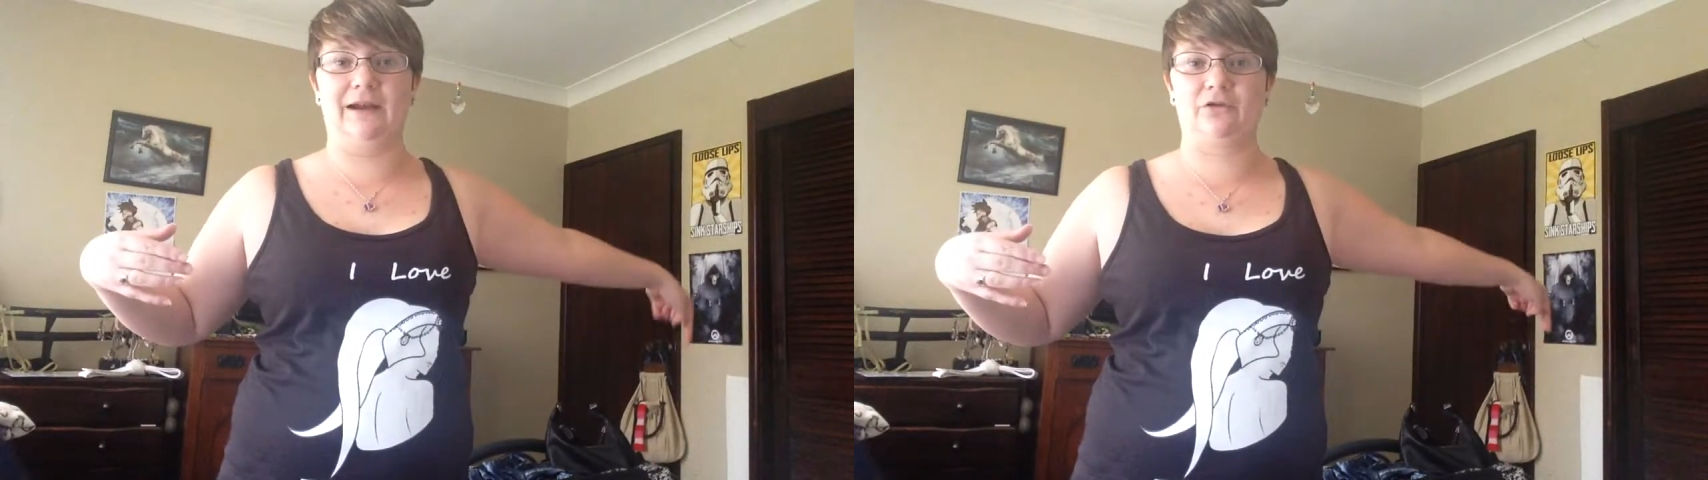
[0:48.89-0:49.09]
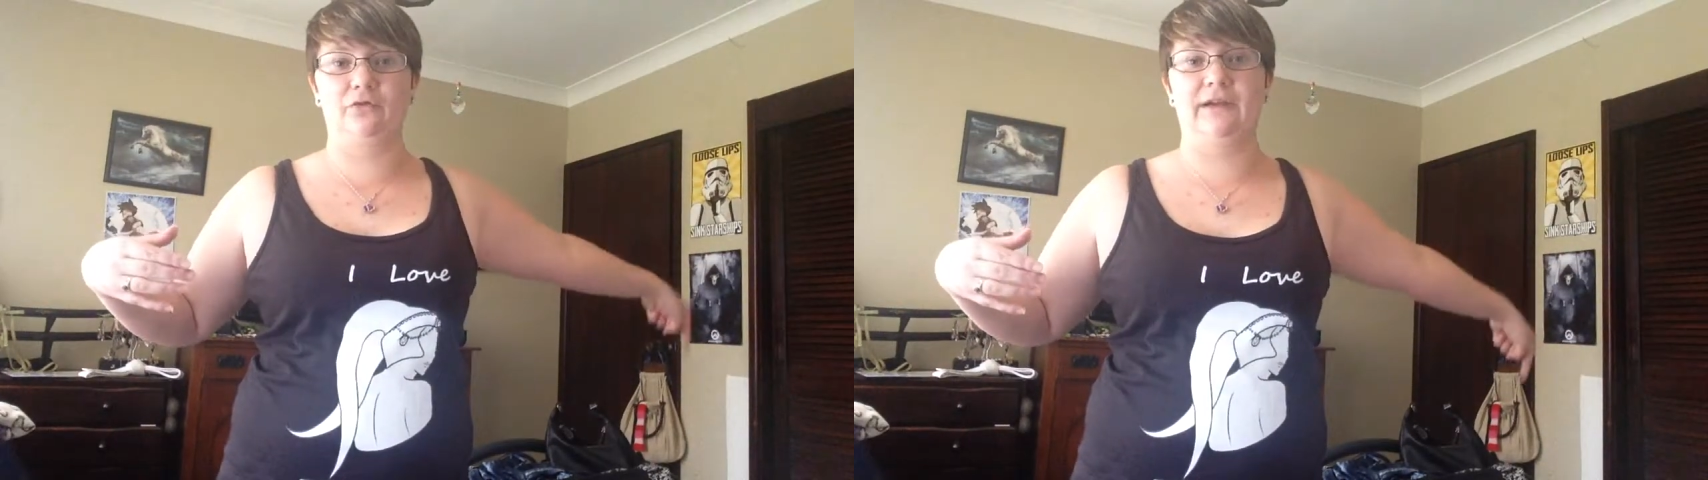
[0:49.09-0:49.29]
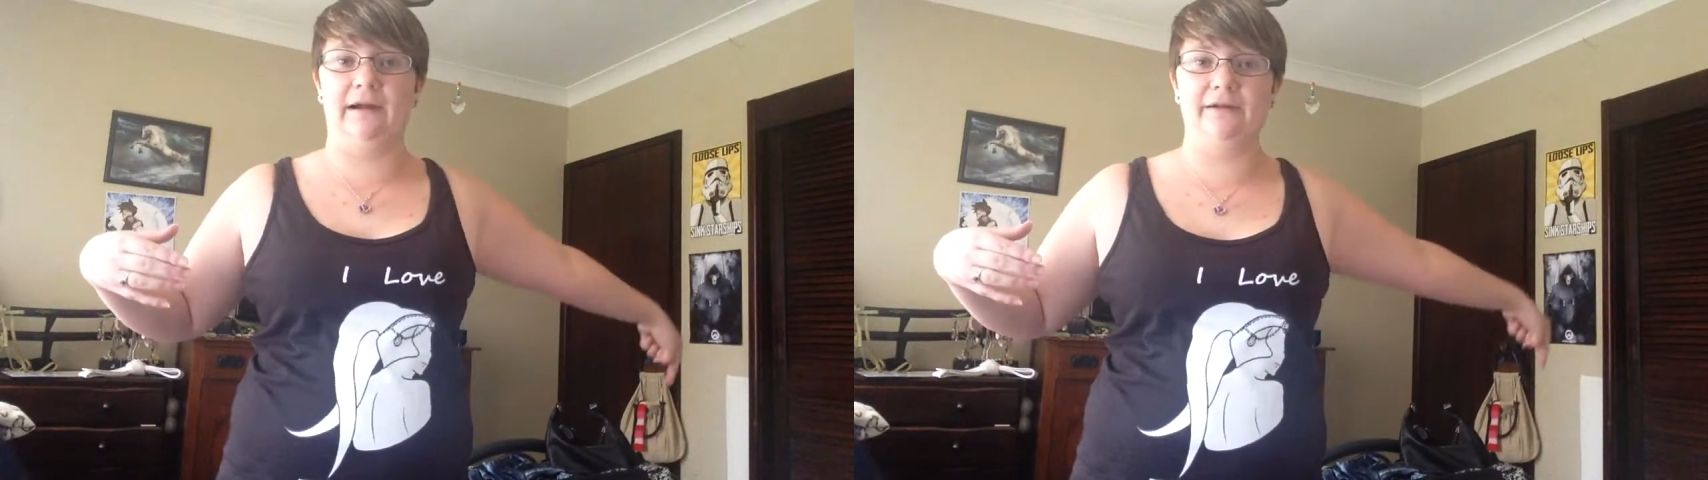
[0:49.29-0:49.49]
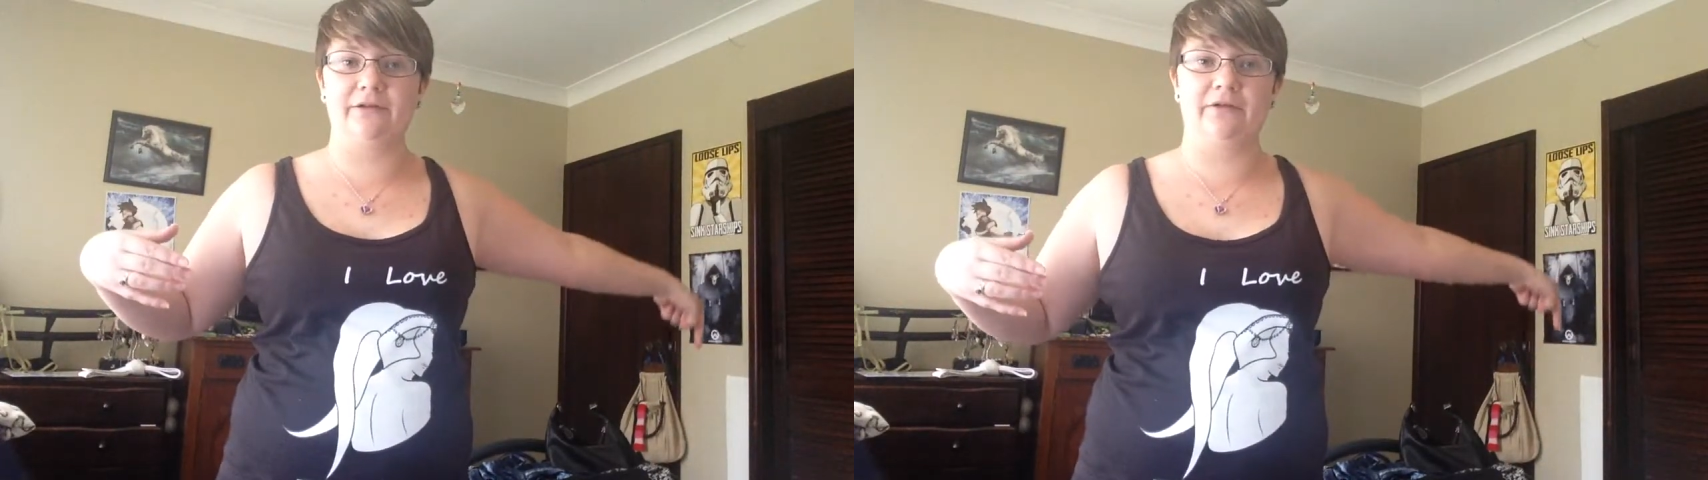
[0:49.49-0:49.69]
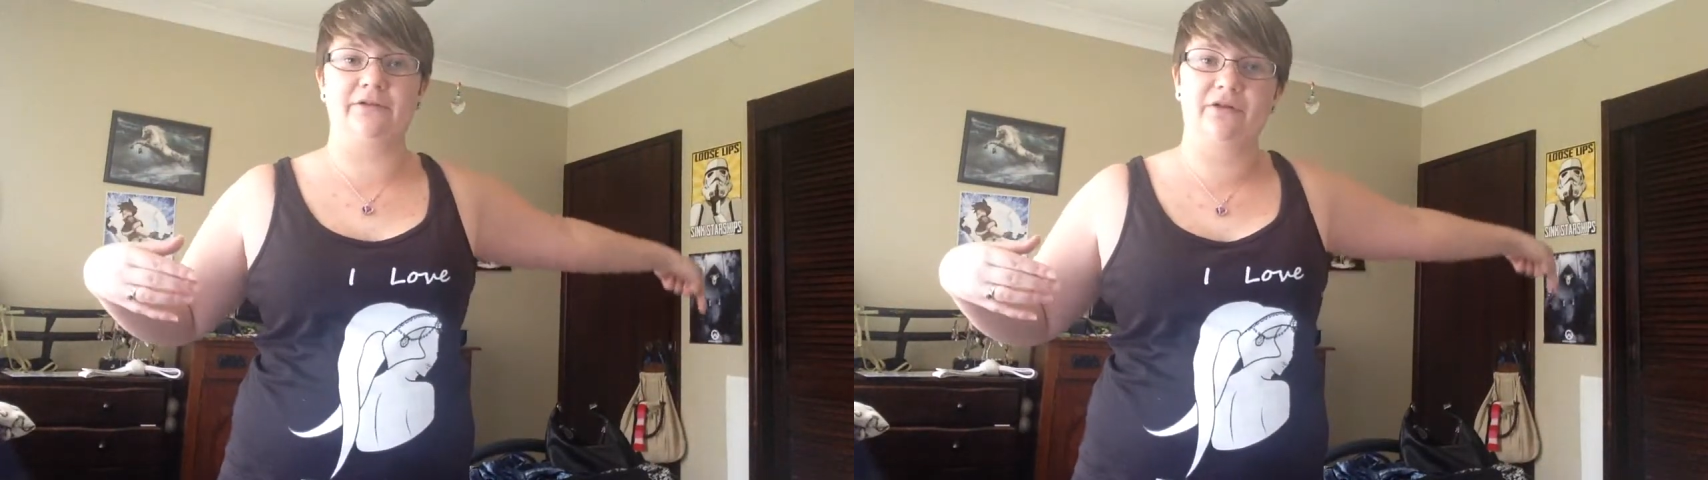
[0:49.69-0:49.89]
actual
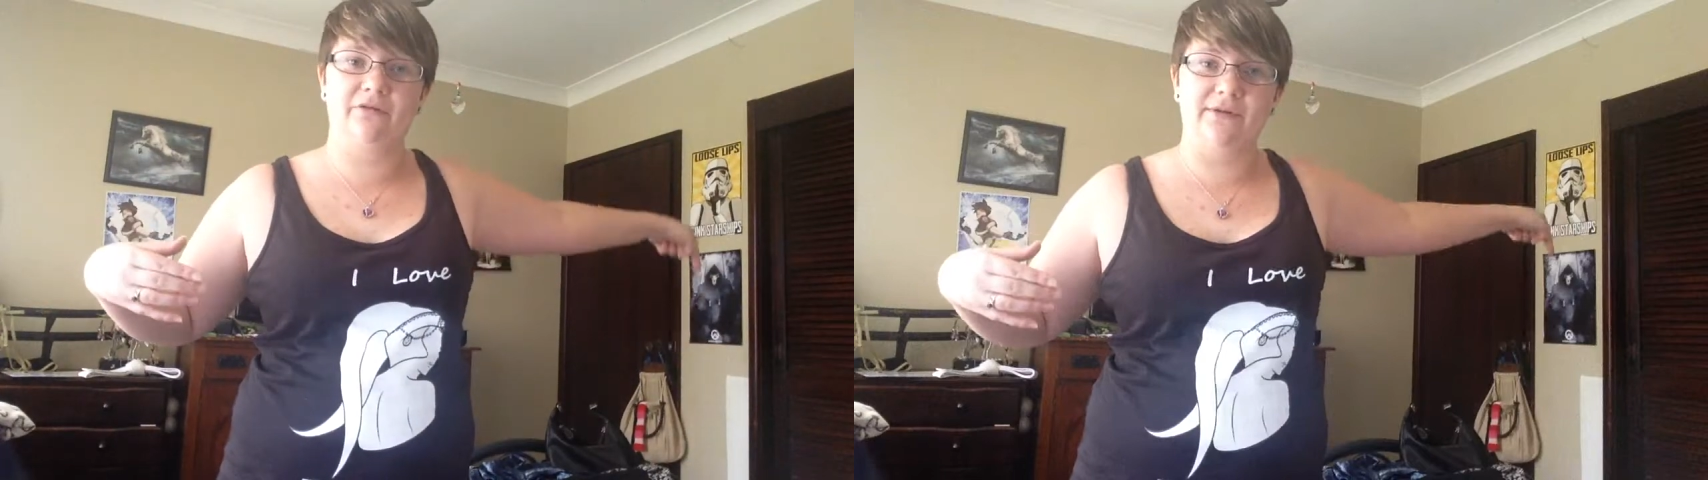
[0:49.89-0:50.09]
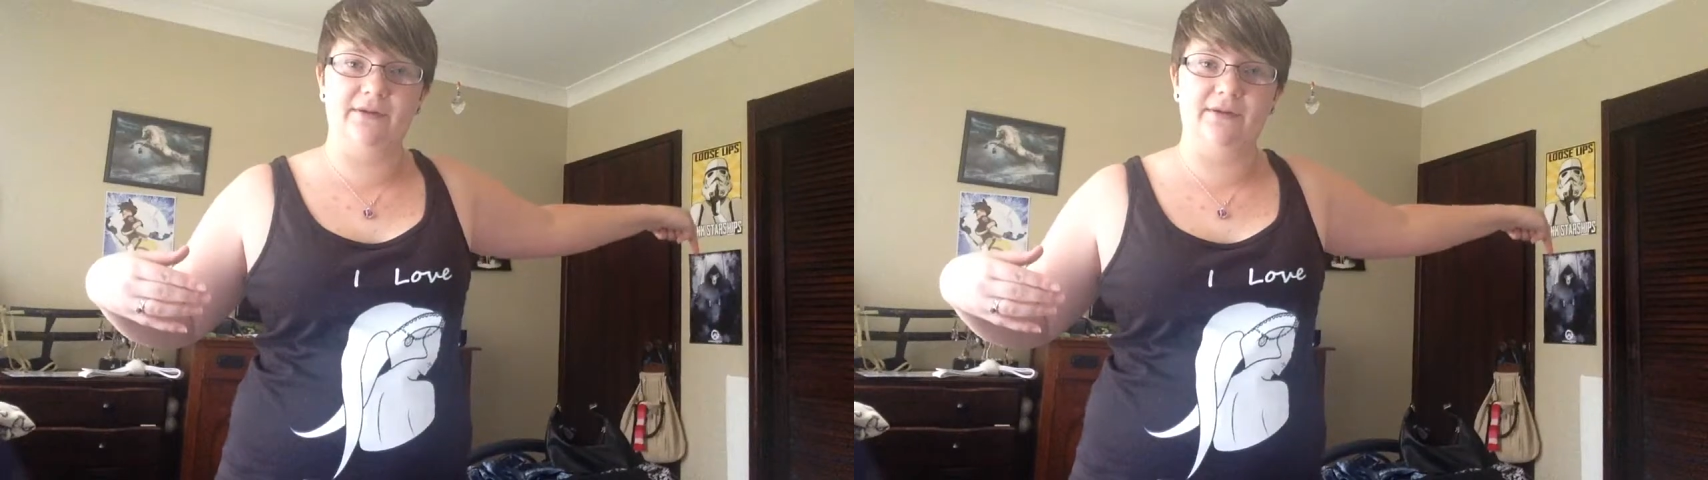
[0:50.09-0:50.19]
character itself